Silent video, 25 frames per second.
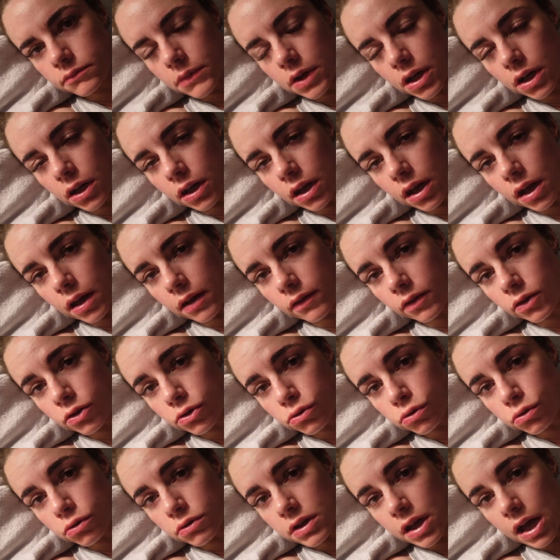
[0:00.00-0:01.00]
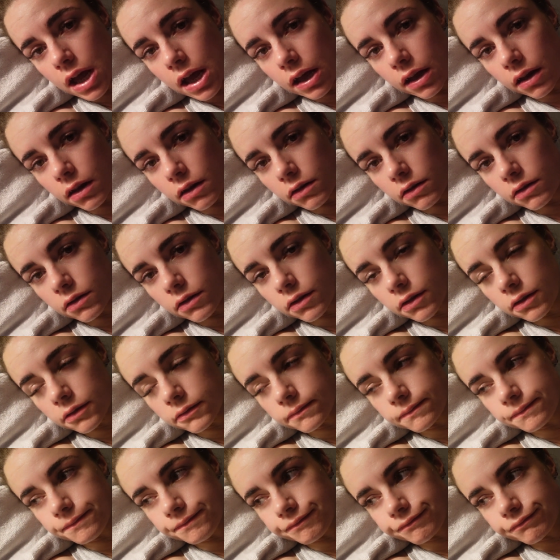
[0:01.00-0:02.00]
Are you ever so tired
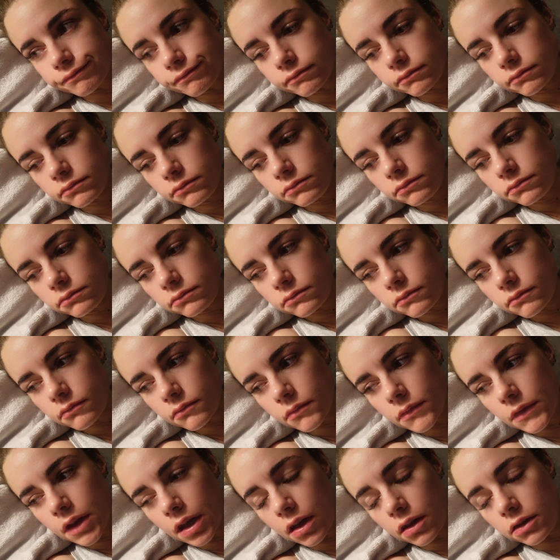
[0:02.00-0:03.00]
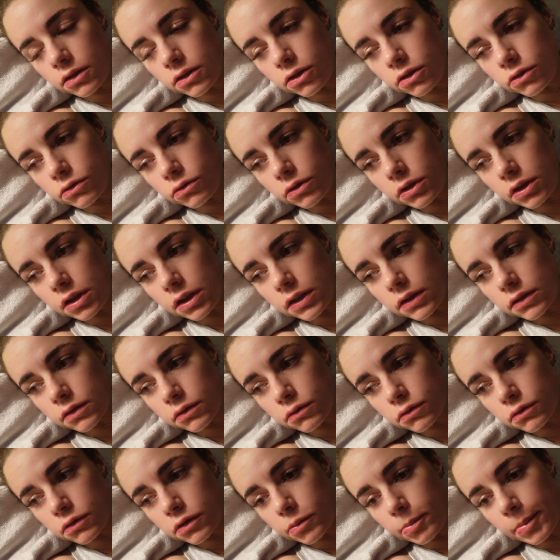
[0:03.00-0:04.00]
and you know you need to
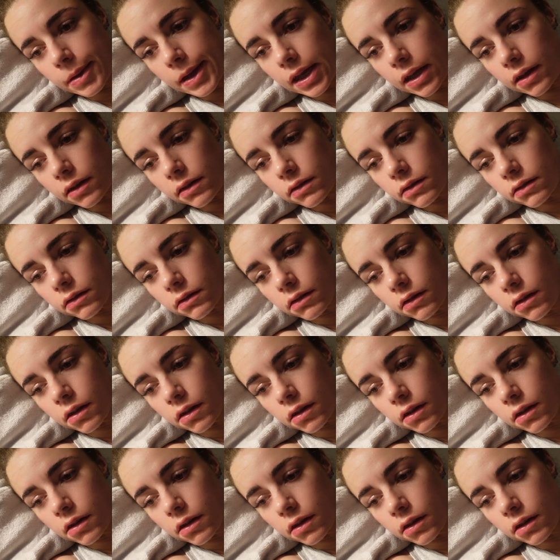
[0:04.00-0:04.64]
go to bed